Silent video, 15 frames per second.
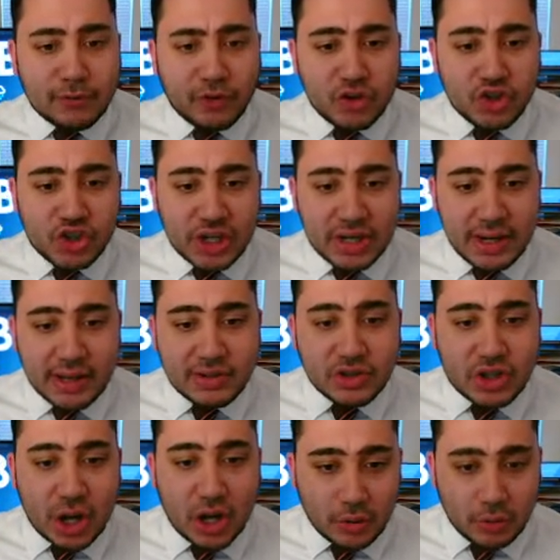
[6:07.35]
Virginia,
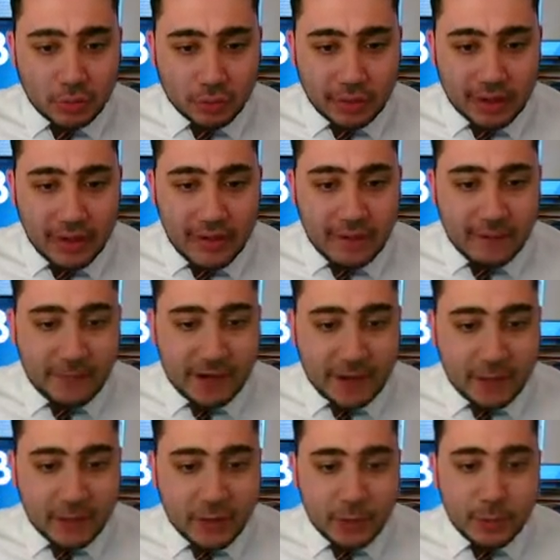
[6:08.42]
Dahlgren,
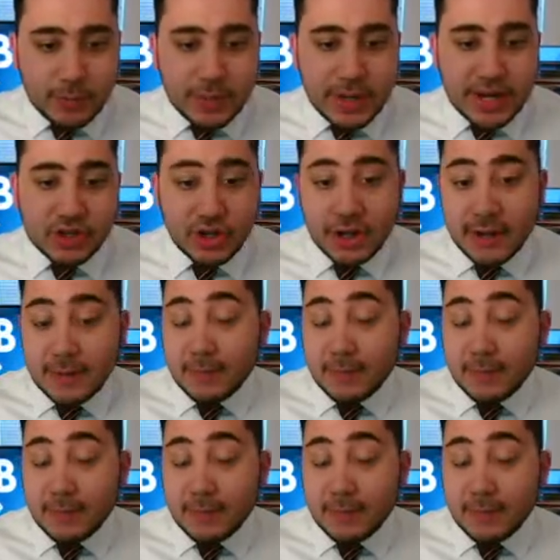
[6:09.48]
Fairview Beach,